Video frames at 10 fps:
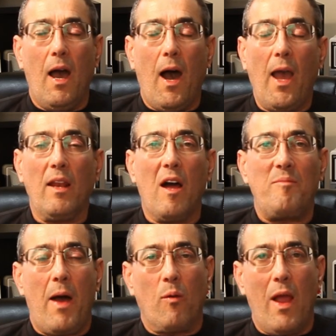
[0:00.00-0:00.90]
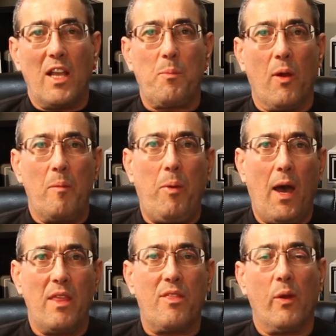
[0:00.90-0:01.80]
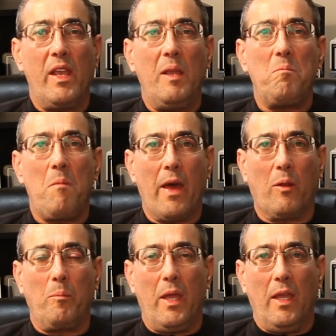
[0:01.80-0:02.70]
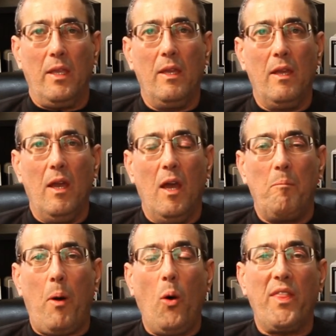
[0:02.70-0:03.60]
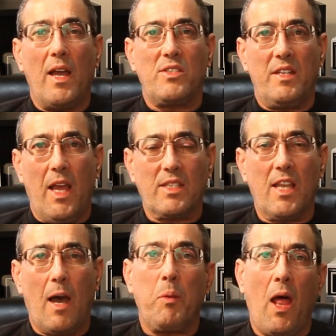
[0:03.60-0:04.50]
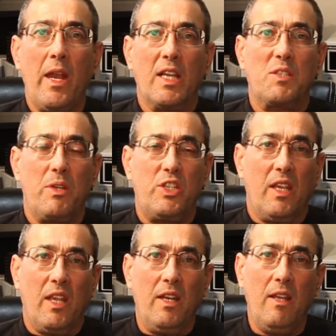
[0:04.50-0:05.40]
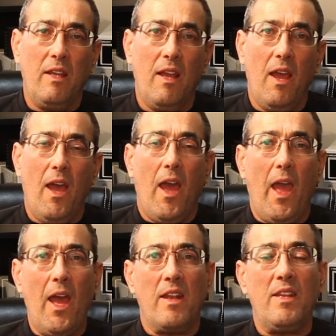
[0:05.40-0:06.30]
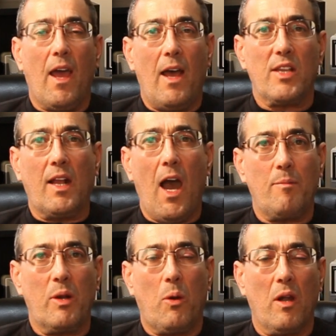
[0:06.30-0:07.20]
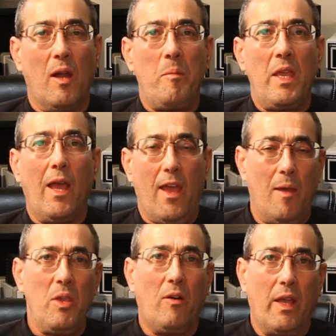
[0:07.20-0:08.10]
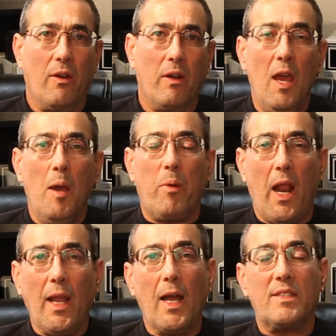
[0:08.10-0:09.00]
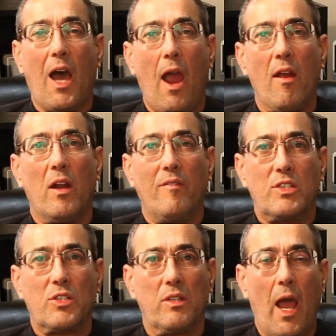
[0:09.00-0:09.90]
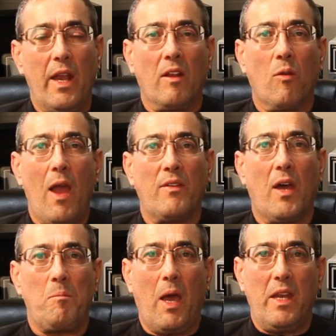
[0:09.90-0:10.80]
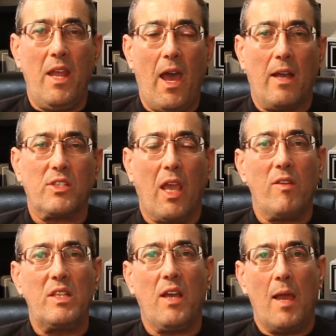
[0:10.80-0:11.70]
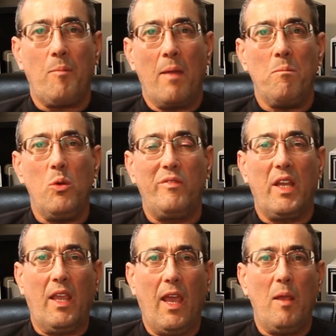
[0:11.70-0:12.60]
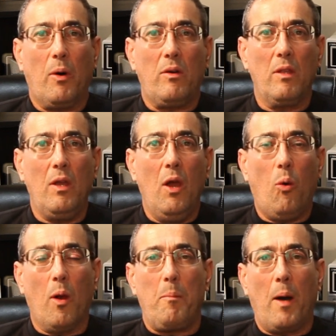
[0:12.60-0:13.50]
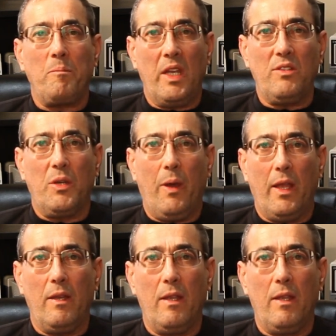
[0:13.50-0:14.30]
I love my Raspberry Pi 3 Model B, both as a desktop Linux machine and as a Commodore Amiga emulator. But I got tired of it sliding around on my desk every time I moved a cable or bumped into it.